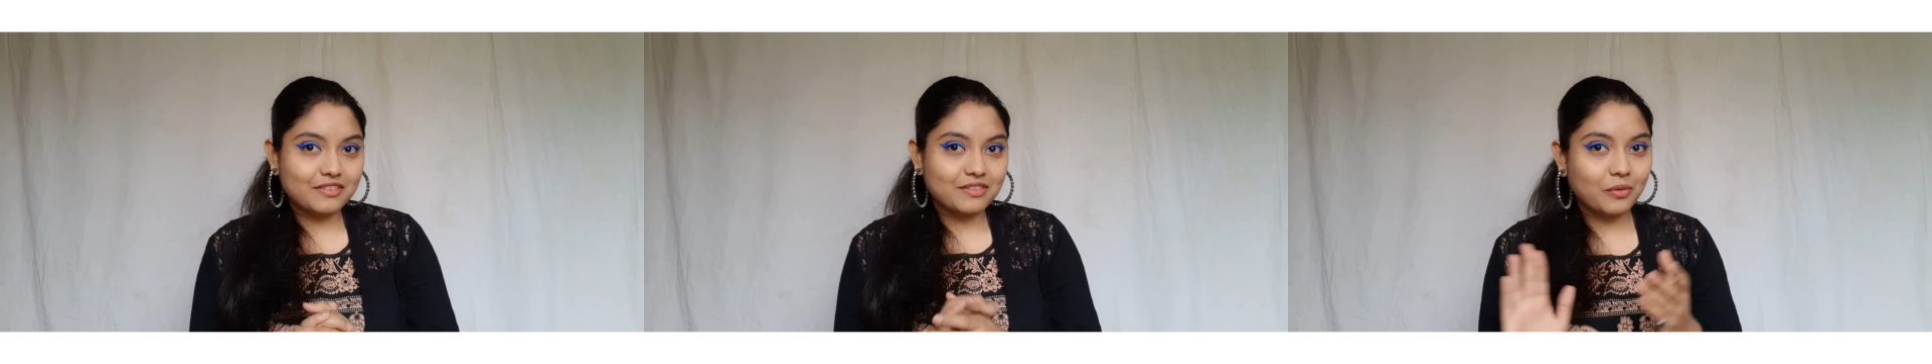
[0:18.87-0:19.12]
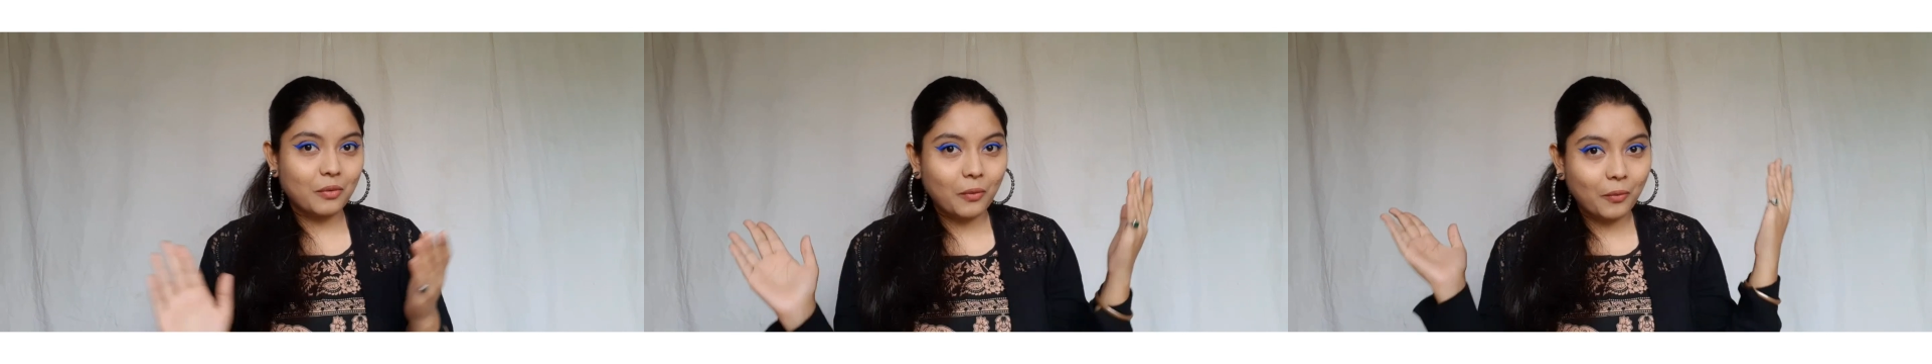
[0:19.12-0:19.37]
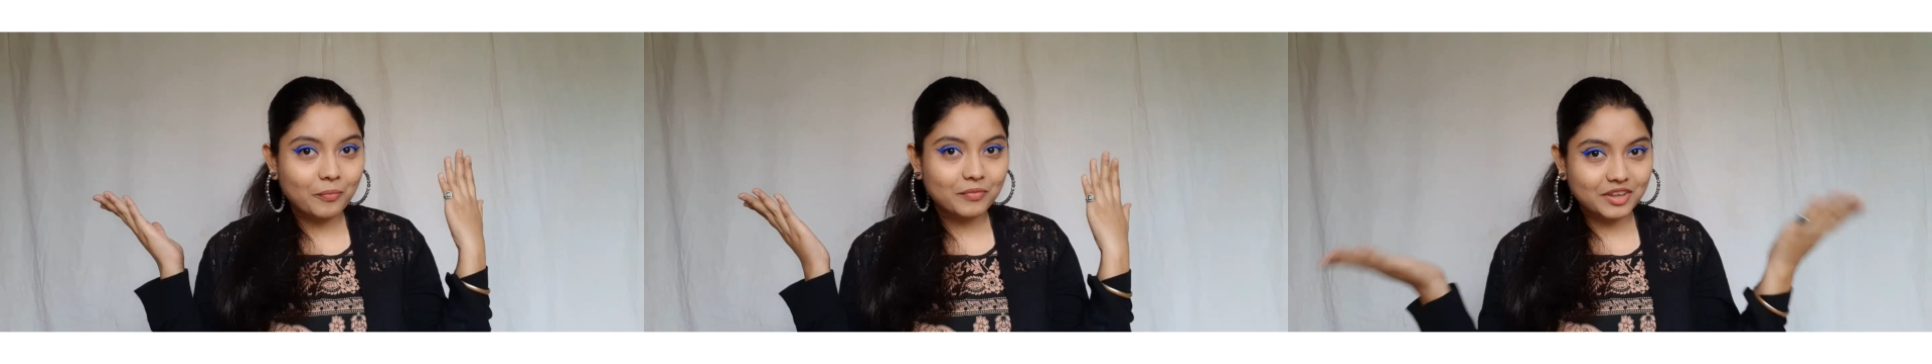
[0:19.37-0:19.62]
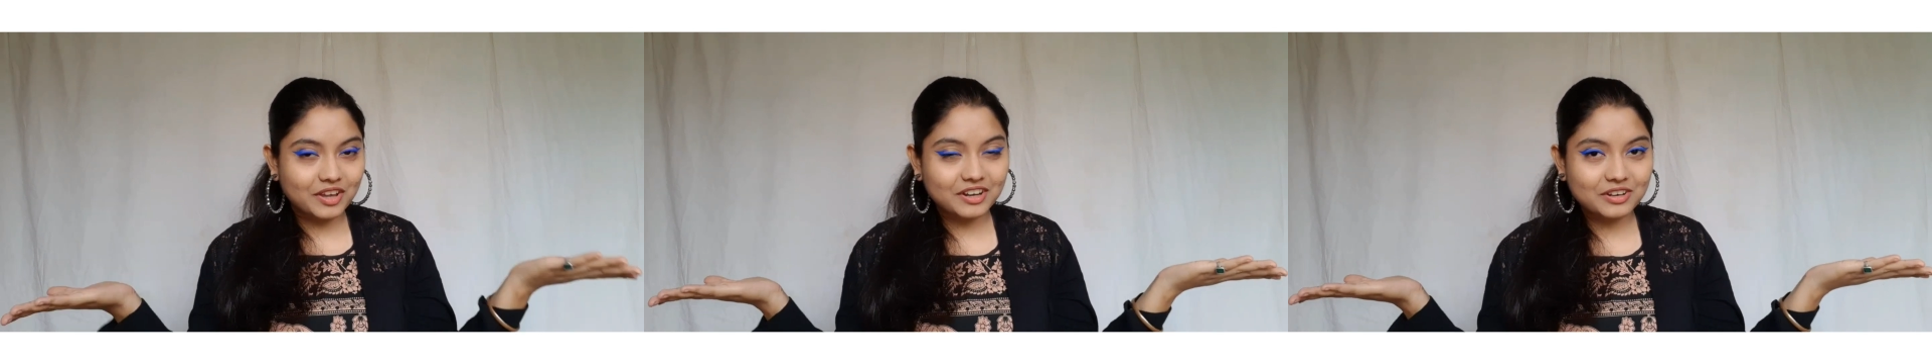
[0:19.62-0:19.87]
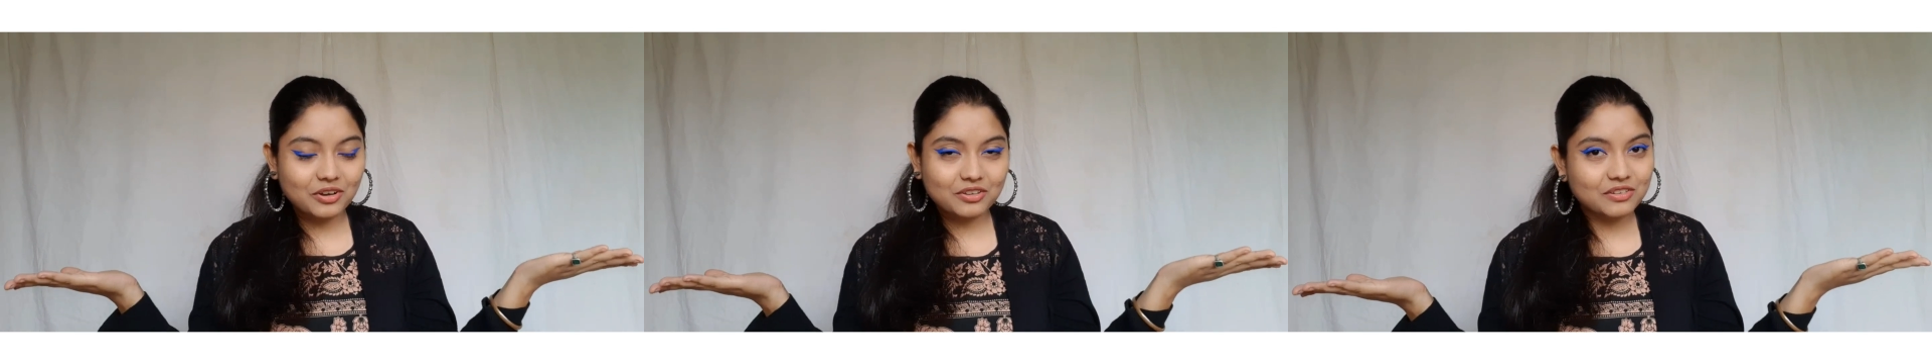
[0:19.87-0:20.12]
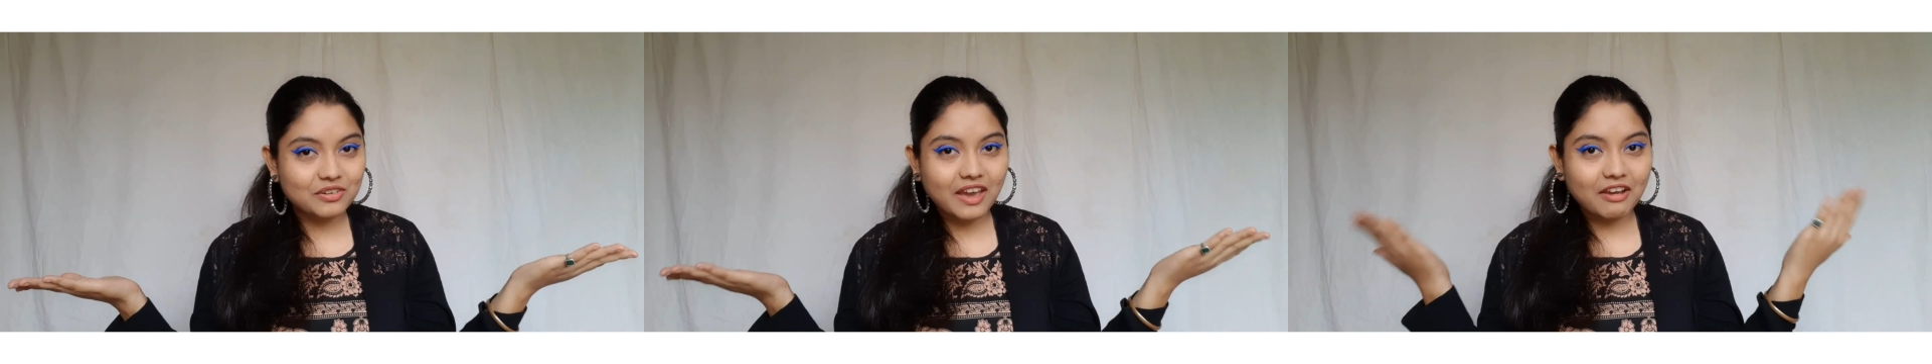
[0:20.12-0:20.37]
So here it goes.
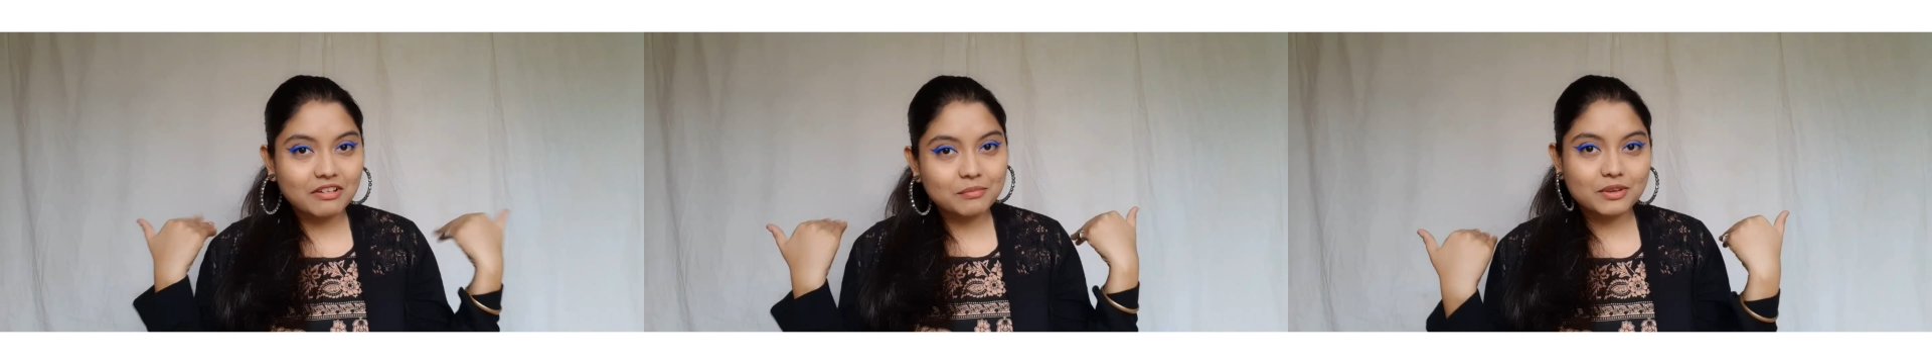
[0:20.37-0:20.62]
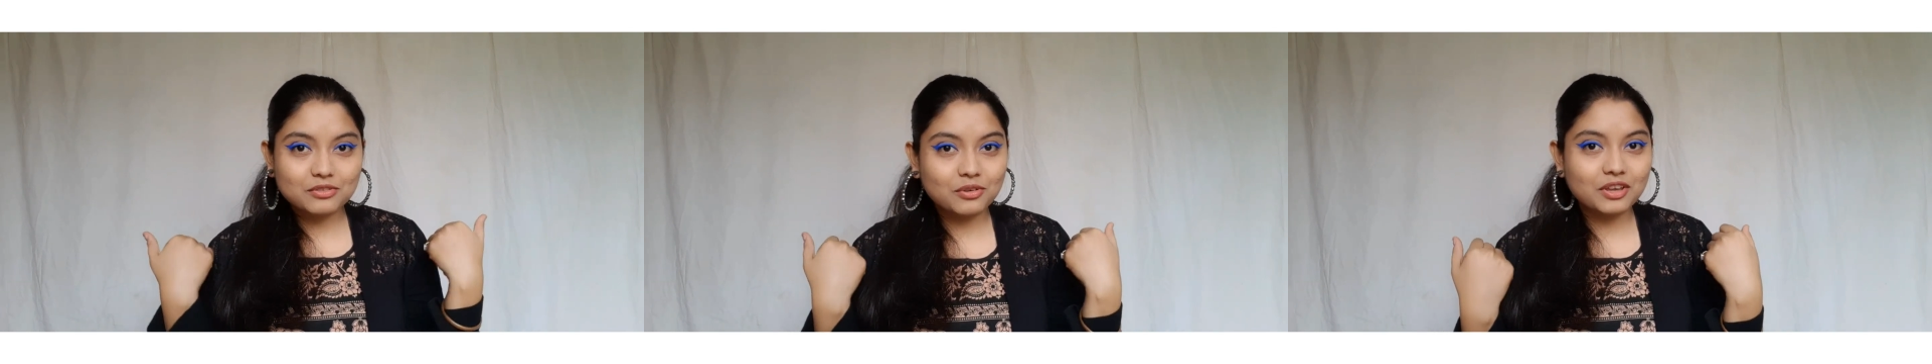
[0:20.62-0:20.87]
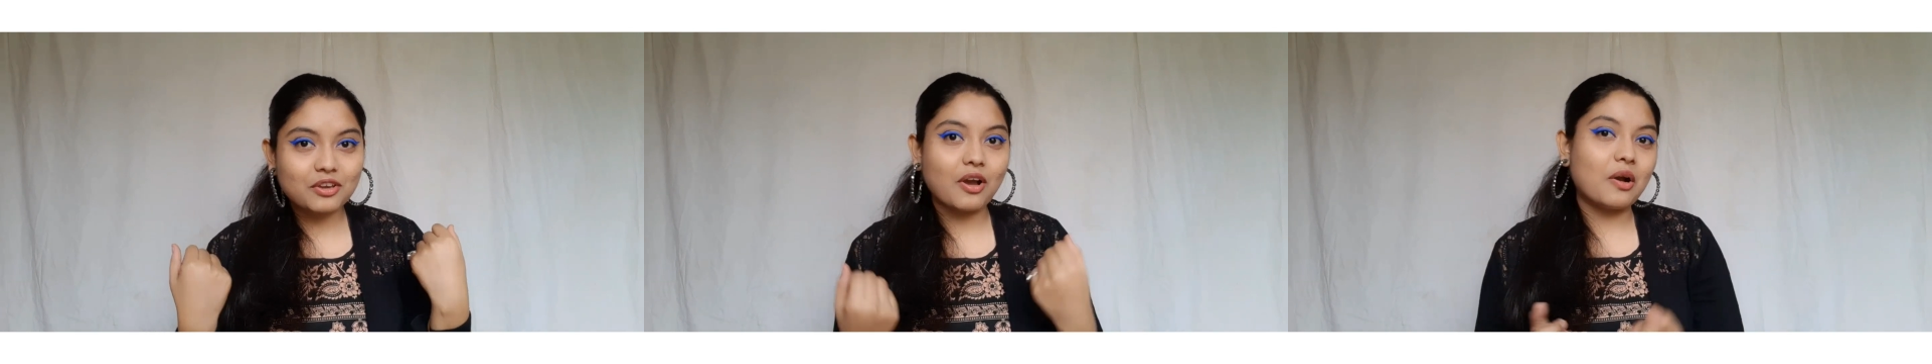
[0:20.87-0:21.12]
Today I will be showing you